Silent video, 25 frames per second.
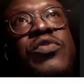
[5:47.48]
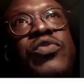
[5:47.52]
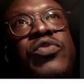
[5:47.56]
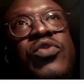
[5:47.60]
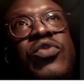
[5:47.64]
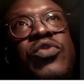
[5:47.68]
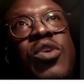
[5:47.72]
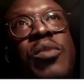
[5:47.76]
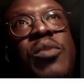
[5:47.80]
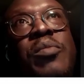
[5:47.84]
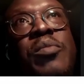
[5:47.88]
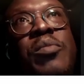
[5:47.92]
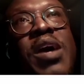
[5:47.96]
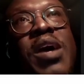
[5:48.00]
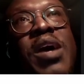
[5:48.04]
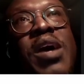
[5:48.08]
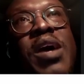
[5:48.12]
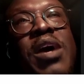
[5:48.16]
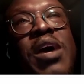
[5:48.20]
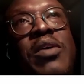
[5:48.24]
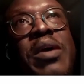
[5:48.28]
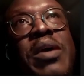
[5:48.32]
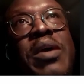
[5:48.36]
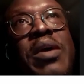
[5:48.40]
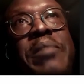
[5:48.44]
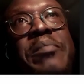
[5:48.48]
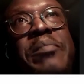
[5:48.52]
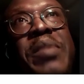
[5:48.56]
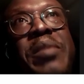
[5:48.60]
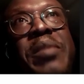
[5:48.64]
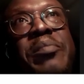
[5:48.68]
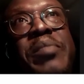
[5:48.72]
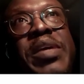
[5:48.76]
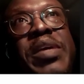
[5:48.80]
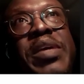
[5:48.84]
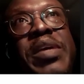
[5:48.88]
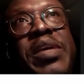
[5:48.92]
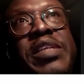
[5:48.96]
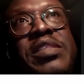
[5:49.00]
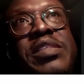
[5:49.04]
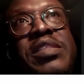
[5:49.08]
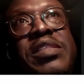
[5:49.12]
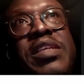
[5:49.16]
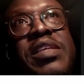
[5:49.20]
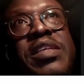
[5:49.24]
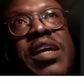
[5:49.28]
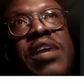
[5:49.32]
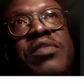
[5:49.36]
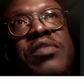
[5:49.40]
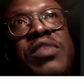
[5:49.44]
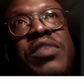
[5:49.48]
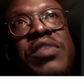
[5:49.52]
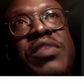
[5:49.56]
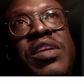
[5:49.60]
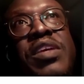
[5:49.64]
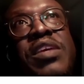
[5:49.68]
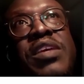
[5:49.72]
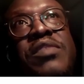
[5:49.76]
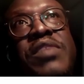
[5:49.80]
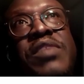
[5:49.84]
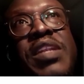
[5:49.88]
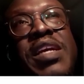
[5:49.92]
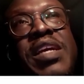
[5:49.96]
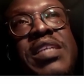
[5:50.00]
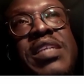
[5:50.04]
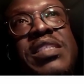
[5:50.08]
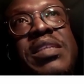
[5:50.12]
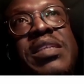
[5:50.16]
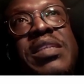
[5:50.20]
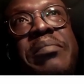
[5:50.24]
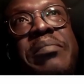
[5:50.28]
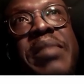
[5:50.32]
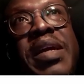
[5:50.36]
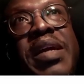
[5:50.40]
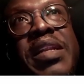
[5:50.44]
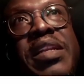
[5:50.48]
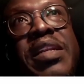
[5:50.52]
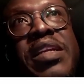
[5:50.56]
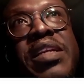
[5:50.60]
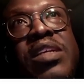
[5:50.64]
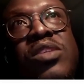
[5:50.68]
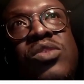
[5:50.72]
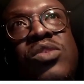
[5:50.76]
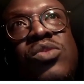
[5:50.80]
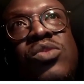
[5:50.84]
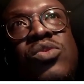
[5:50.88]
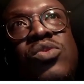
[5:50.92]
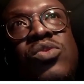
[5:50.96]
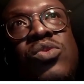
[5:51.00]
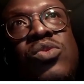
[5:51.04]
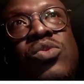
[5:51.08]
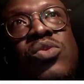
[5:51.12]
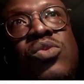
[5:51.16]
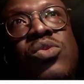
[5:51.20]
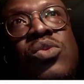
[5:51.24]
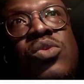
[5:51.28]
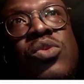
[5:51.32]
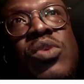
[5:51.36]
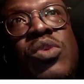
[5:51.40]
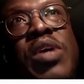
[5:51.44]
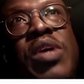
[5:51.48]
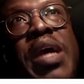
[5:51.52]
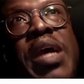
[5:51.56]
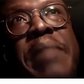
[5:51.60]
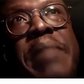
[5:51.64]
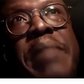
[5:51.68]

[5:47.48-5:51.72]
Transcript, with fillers: from our members, they have given us the mandate to